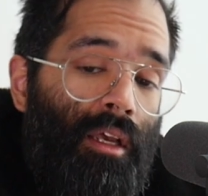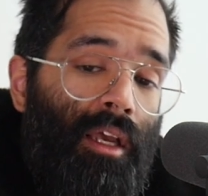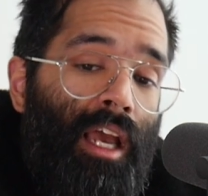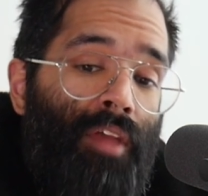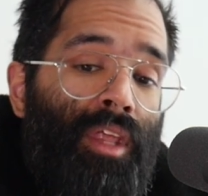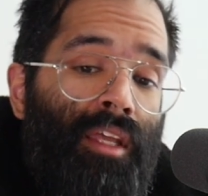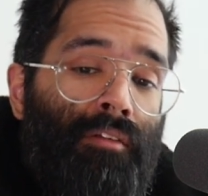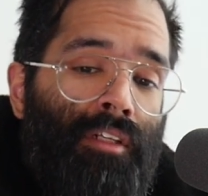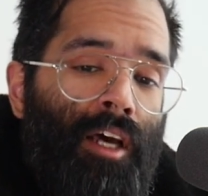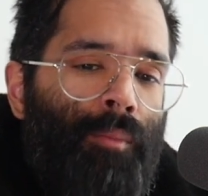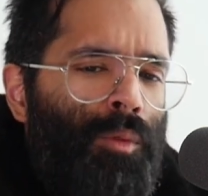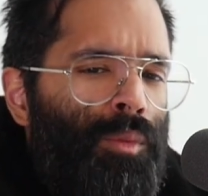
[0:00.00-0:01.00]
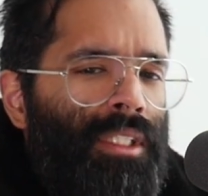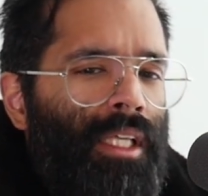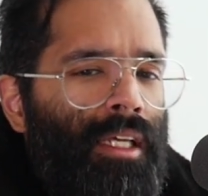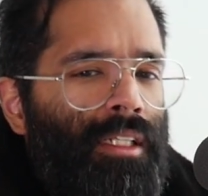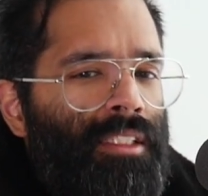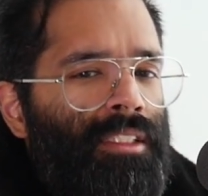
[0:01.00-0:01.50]
And then coupled with
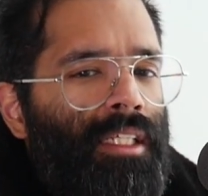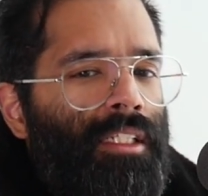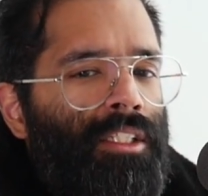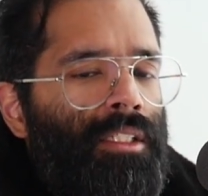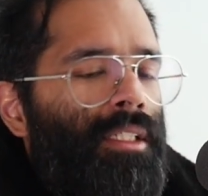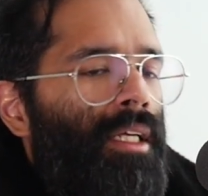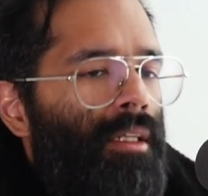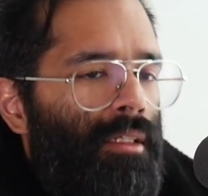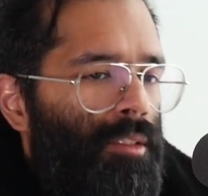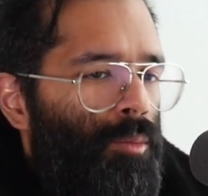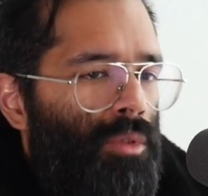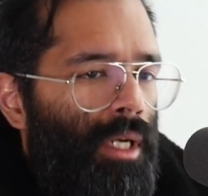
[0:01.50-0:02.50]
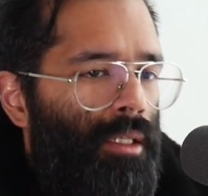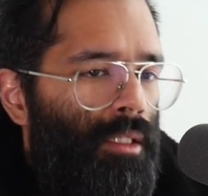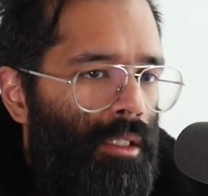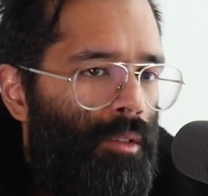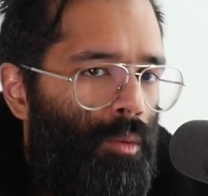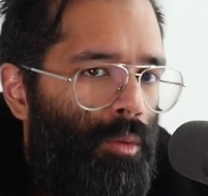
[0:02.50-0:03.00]
that is that the data is brand
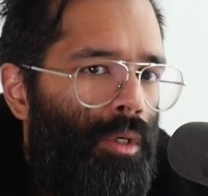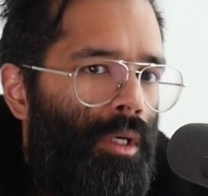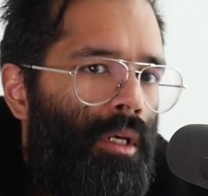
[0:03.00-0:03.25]
new,